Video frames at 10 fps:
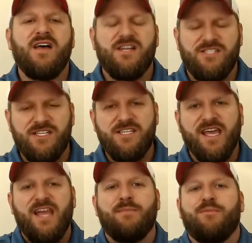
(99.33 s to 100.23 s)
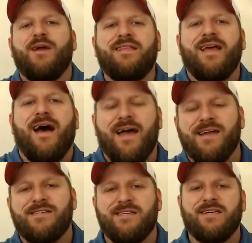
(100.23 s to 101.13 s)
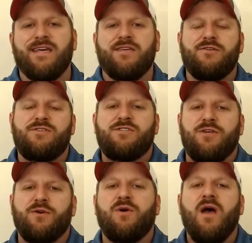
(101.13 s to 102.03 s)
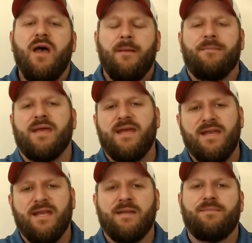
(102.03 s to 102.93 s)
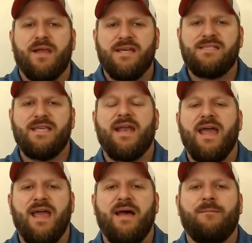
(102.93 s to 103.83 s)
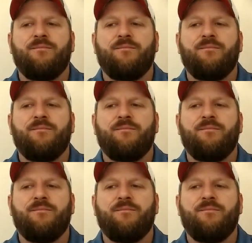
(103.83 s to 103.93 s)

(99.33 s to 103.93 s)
just to kind of break the ice and get used to being in the place that I am.